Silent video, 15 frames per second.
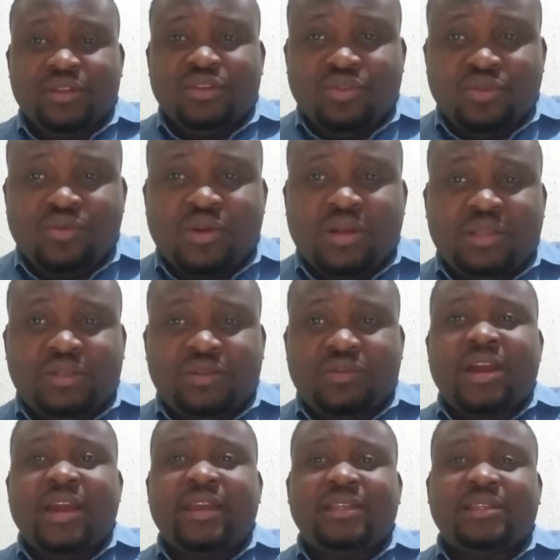Do what is
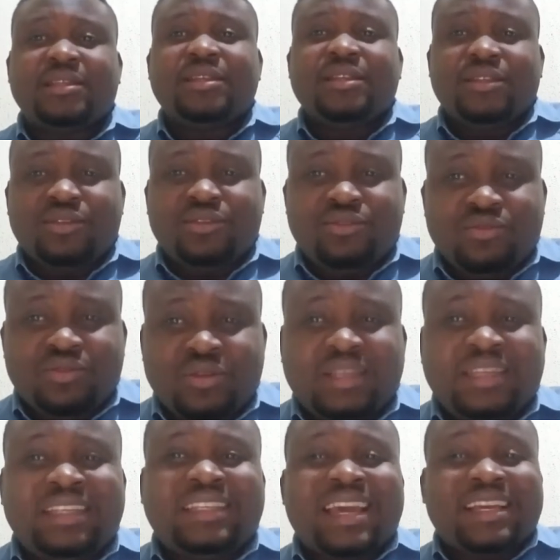right, do
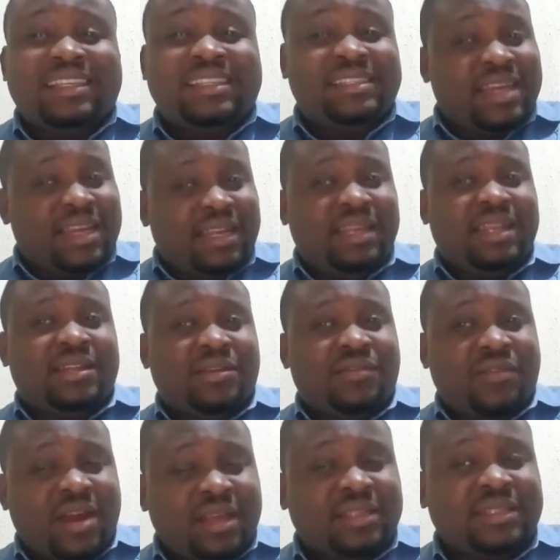it exactly at the
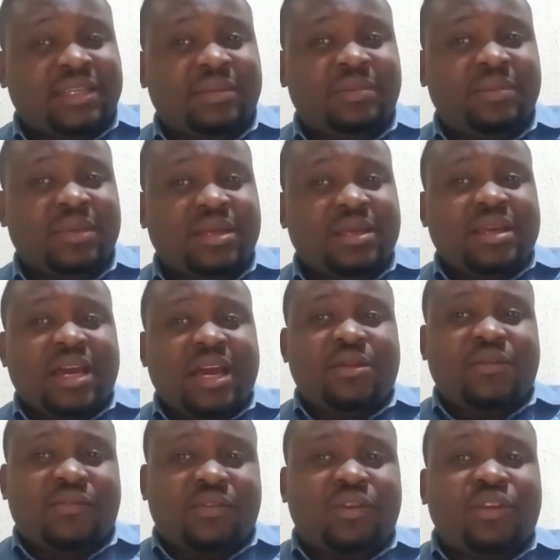right time, and
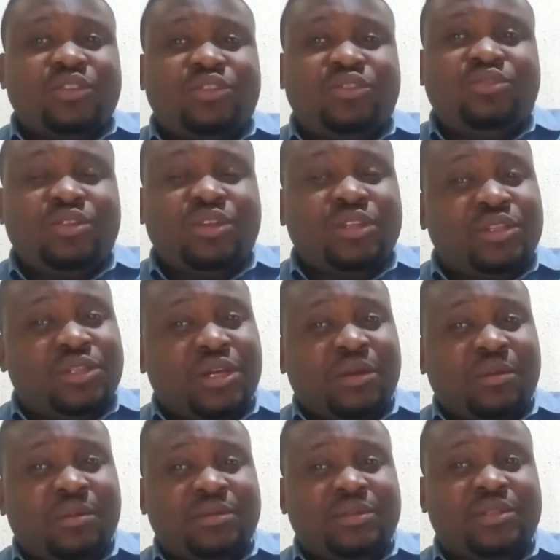of course do your job.